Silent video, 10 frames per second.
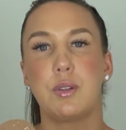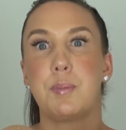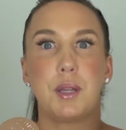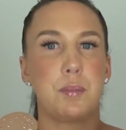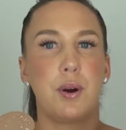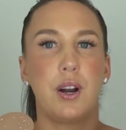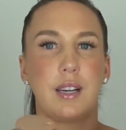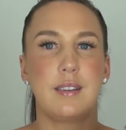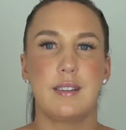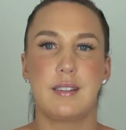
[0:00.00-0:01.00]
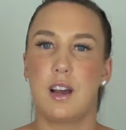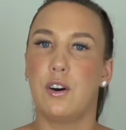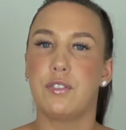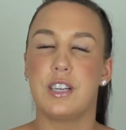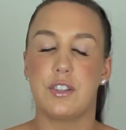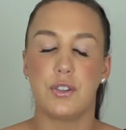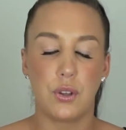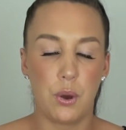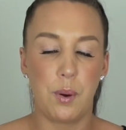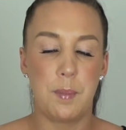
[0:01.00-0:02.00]
but the product itself is
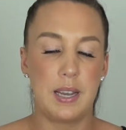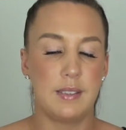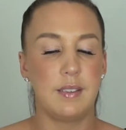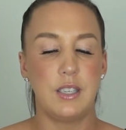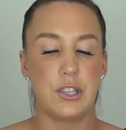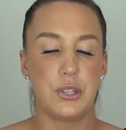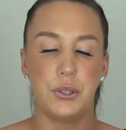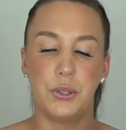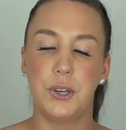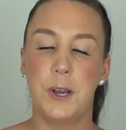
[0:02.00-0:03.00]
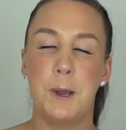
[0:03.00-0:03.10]
so amazing too.